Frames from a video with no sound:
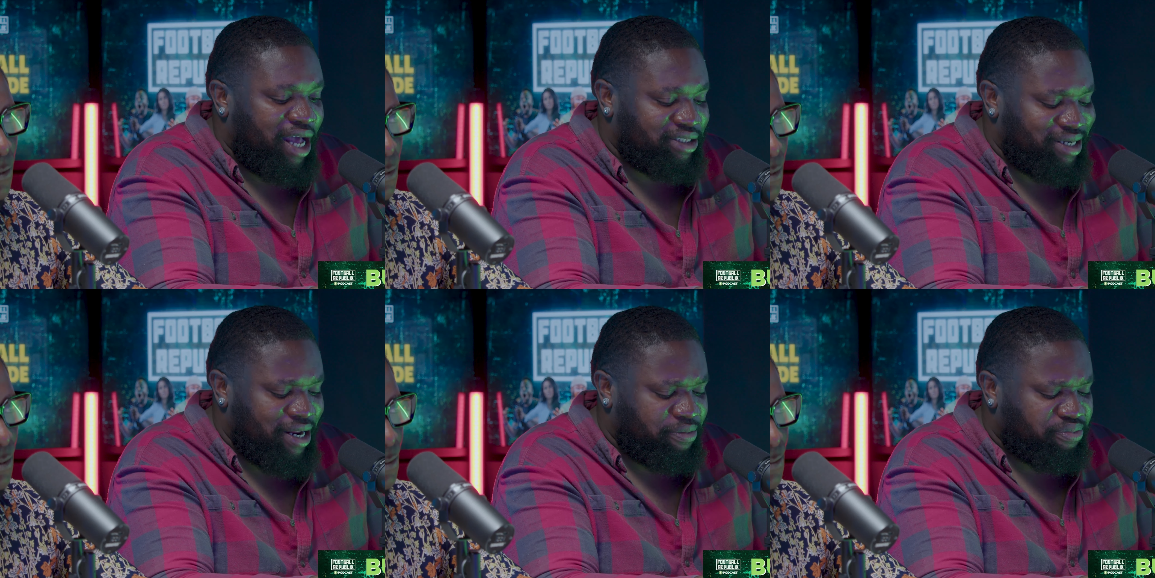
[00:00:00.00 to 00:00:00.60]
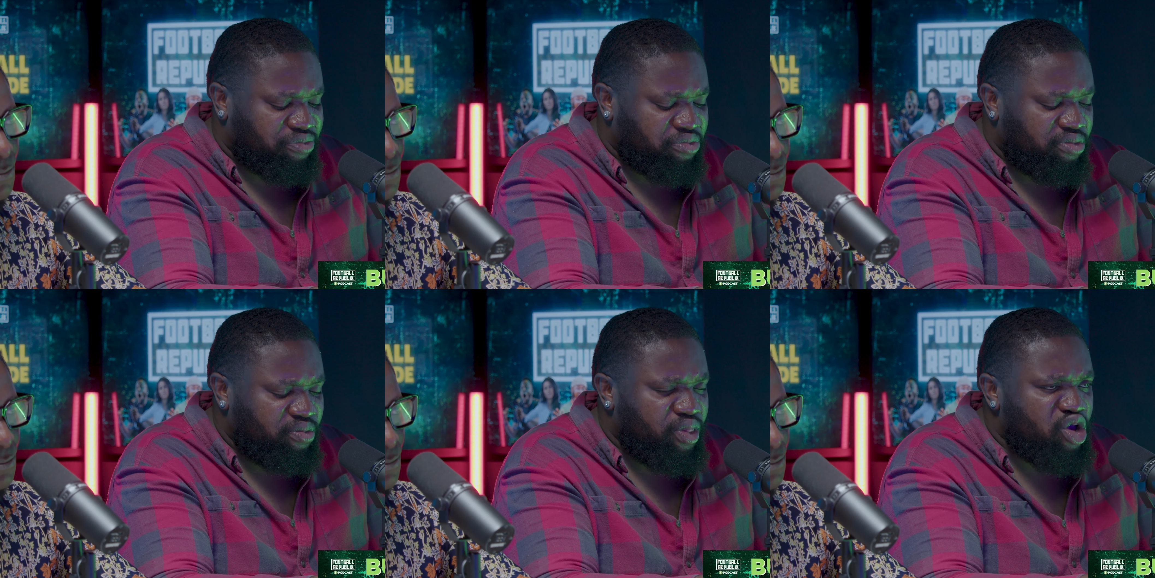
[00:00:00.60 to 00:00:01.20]
Arsenal
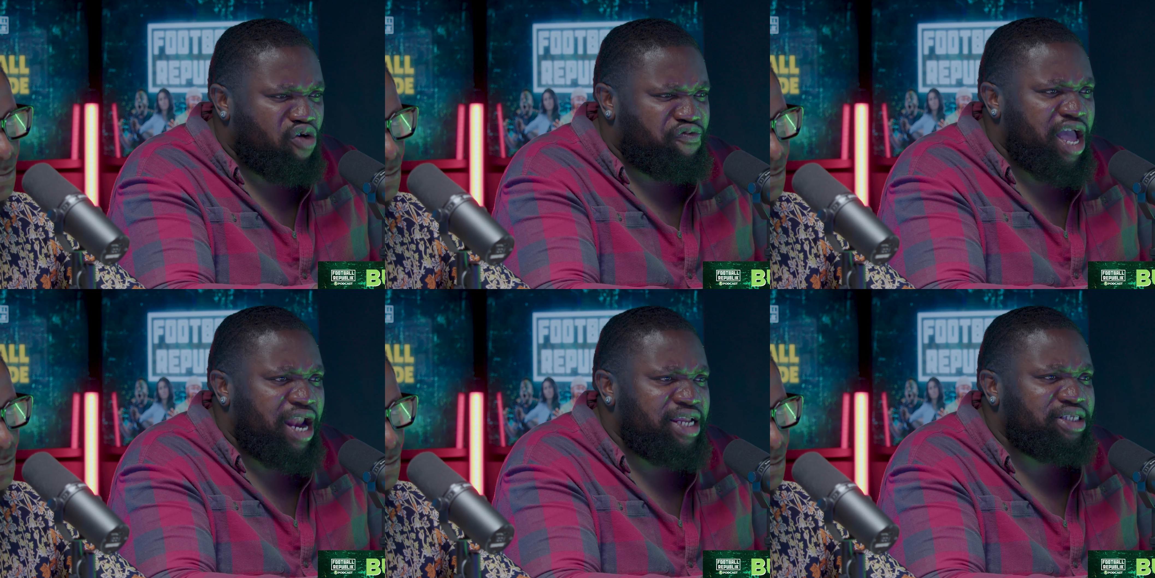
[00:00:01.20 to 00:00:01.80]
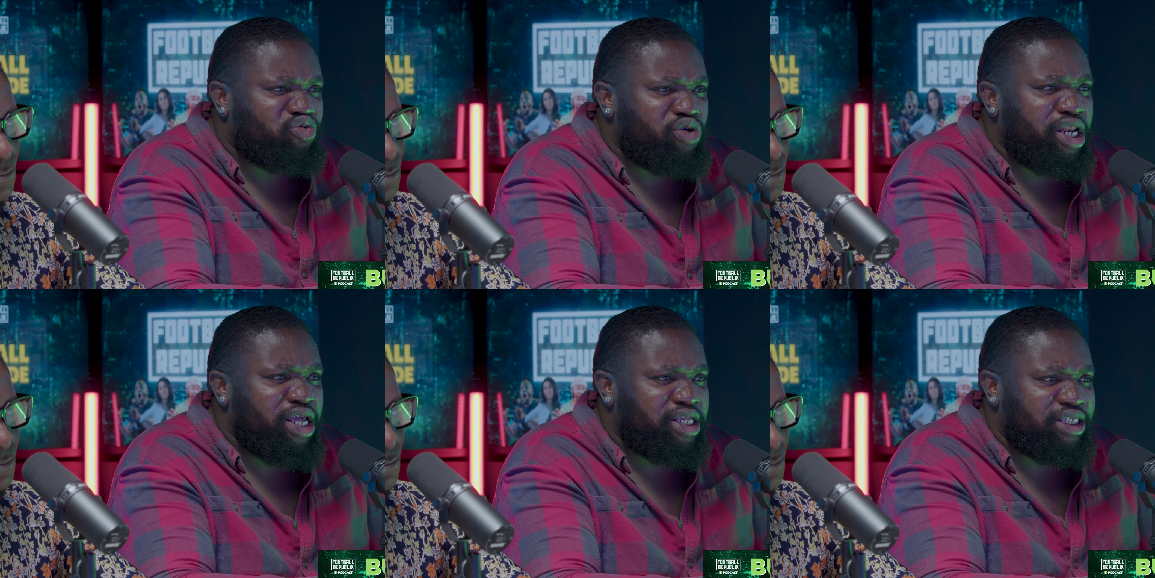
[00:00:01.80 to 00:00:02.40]
go fit at least win
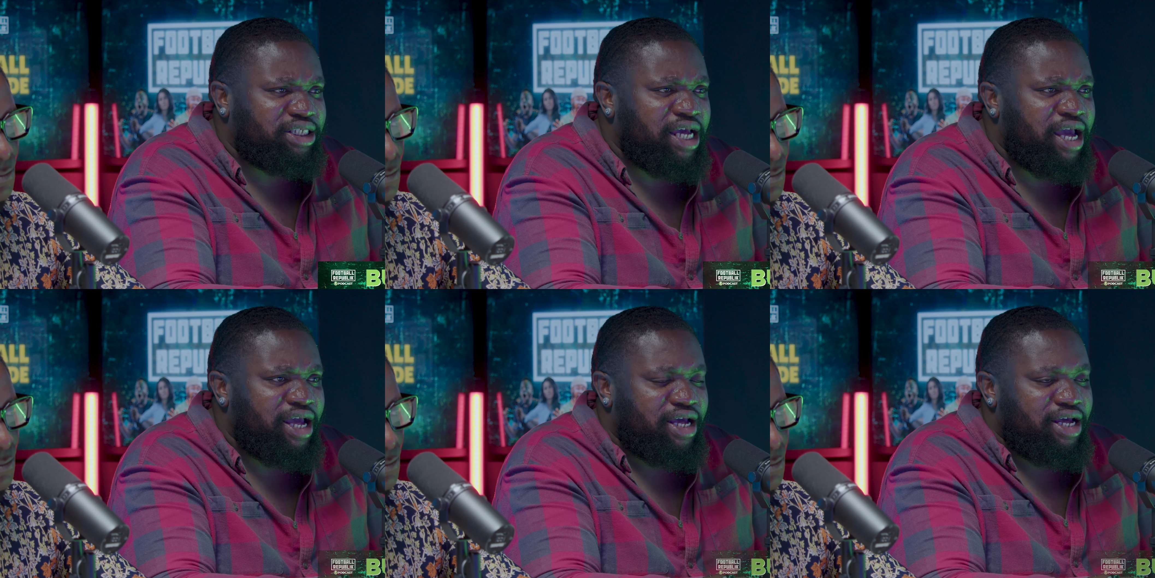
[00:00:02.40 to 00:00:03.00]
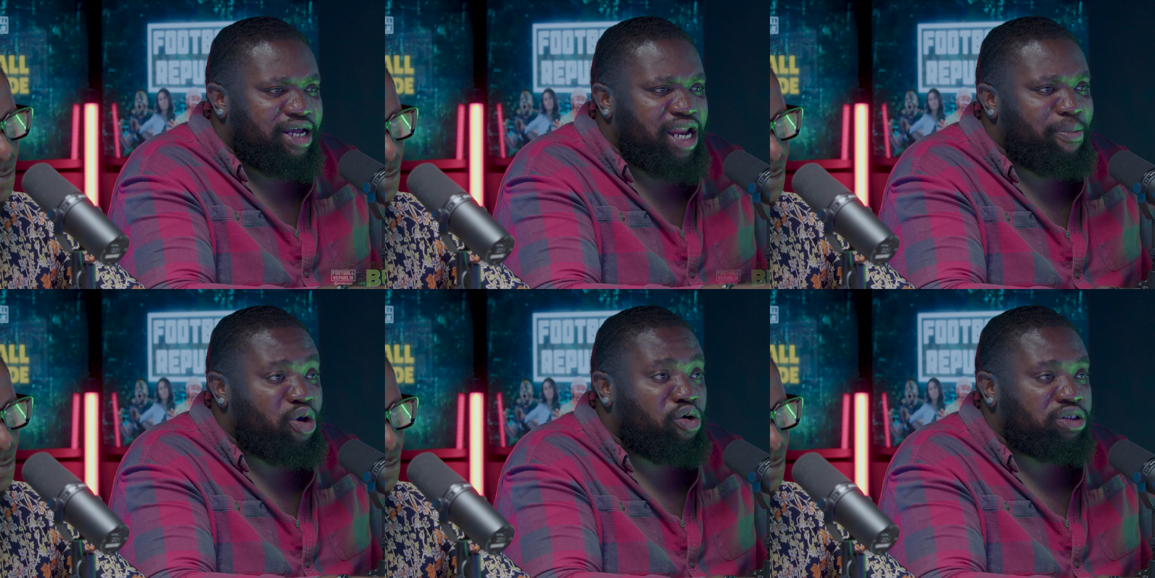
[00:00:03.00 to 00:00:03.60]
league this year now
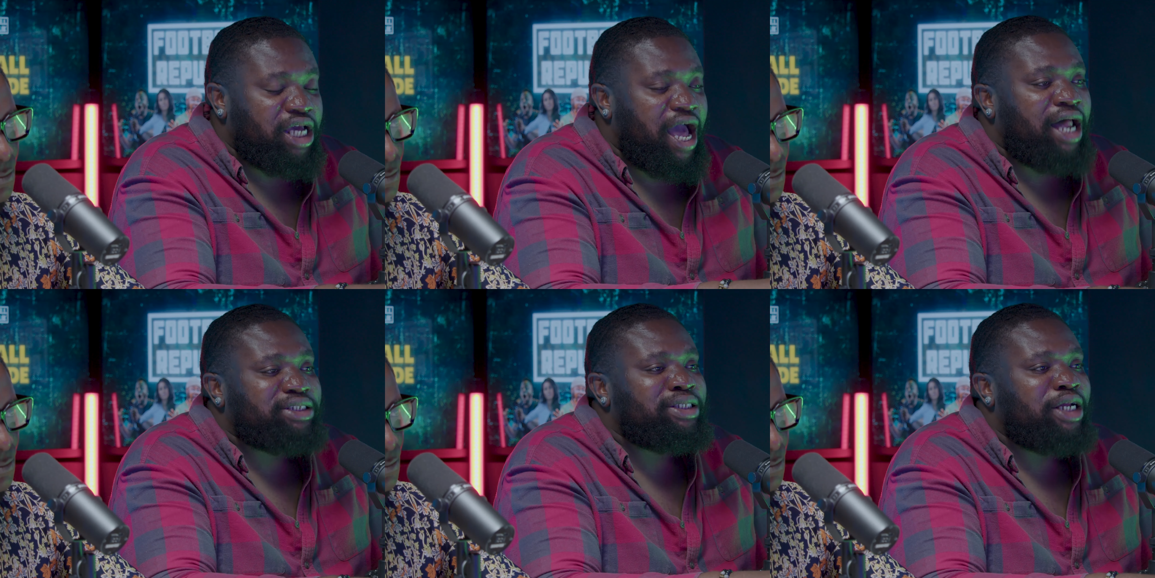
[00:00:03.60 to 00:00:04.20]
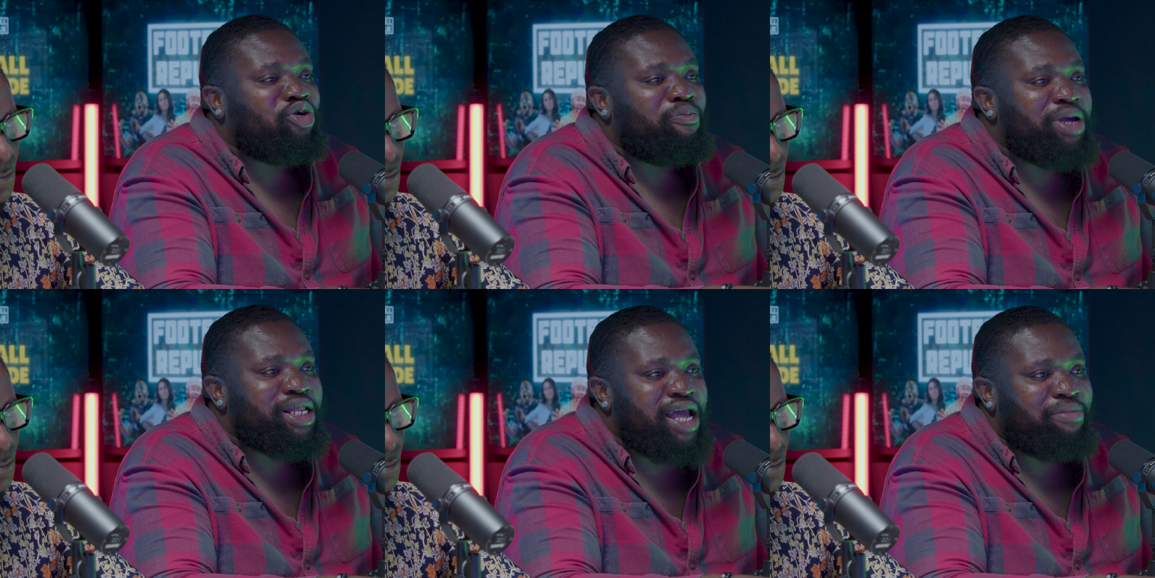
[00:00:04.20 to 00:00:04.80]
because say Arsenal don't
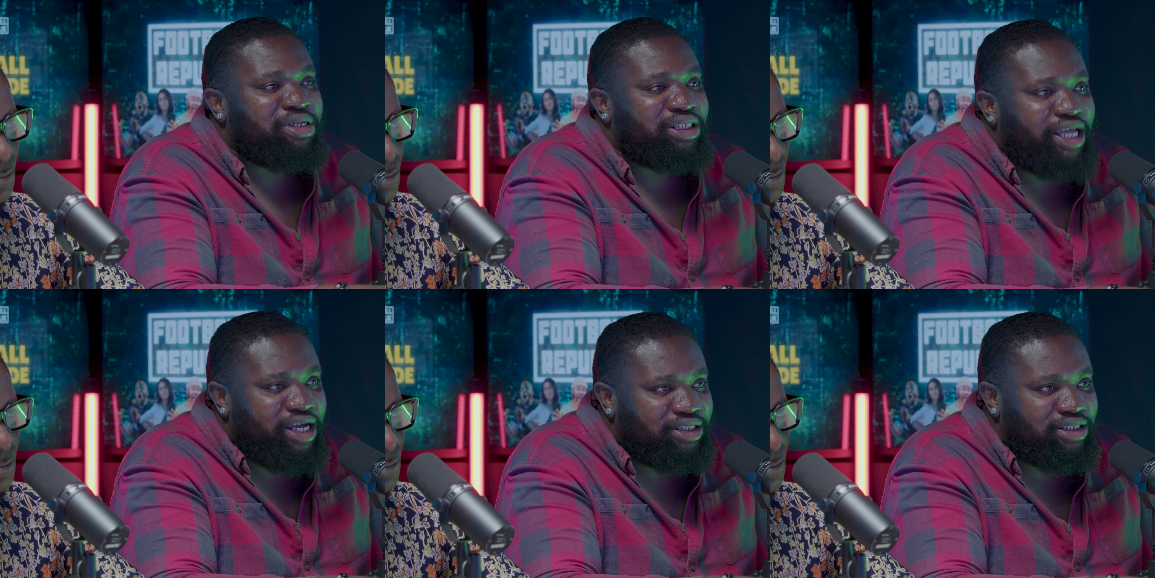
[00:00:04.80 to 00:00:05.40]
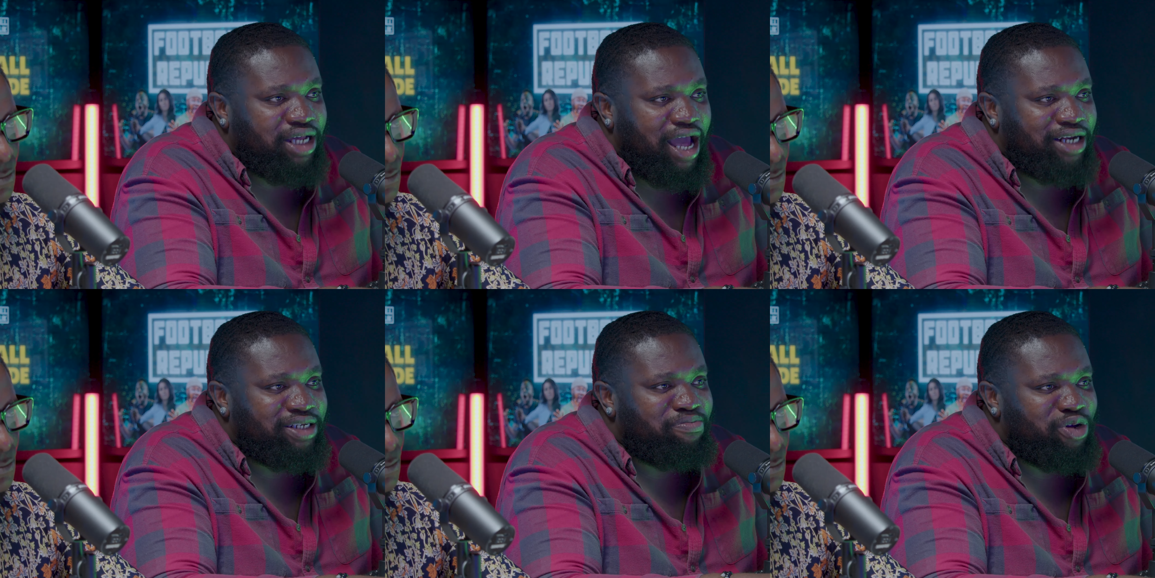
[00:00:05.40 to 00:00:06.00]
make their mistakes
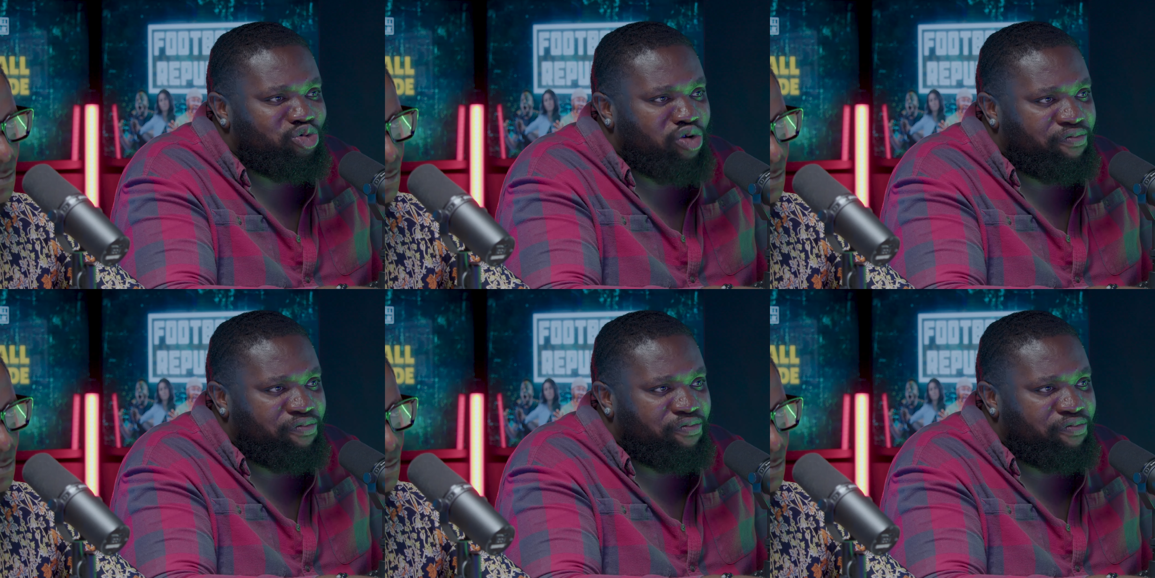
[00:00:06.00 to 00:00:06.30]
at the middle